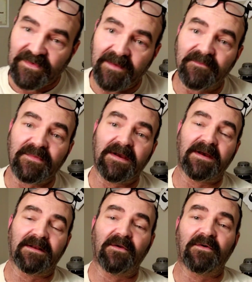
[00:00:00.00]

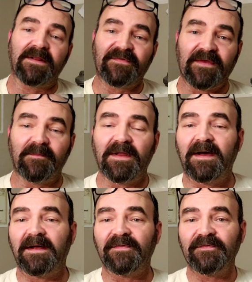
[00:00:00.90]
Along that same
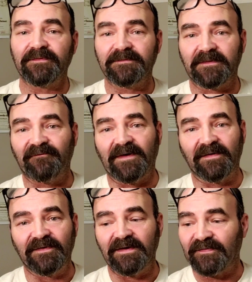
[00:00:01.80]
lines, I
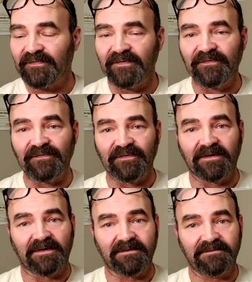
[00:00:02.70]
found this. This is
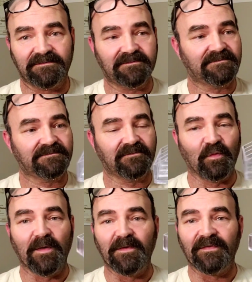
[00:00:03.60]
a
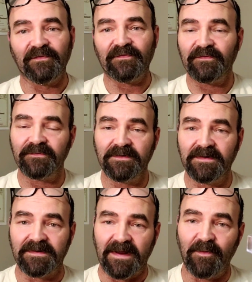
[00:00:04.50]
women's
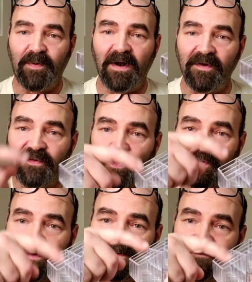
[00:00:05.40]
nail polish
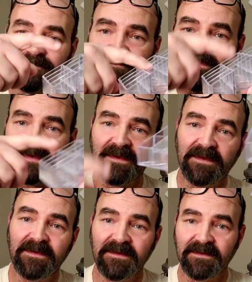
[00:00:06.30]
holder.
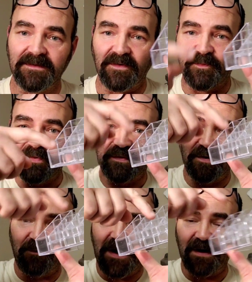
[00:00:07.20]
You know, put
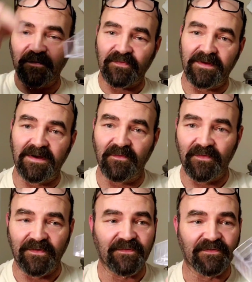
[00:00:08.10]
your little bottles in there.
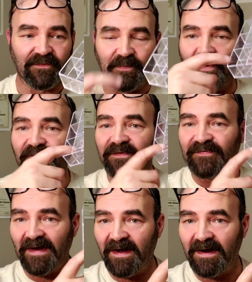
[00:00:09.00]
Well, this is the
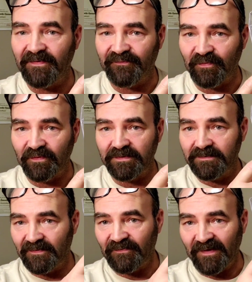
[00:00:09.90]
perfect size
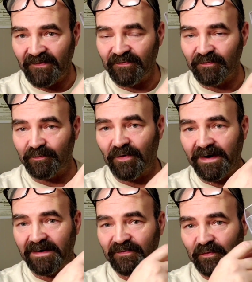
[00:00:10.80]
for the Tester's
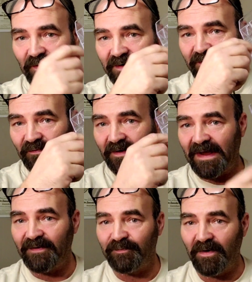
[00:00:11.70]
brand square little
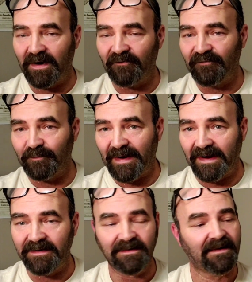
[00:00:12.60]
glass bottle for
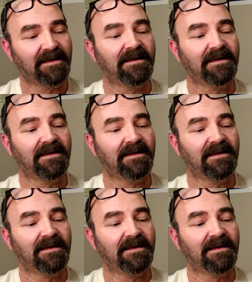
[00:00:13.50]
paint.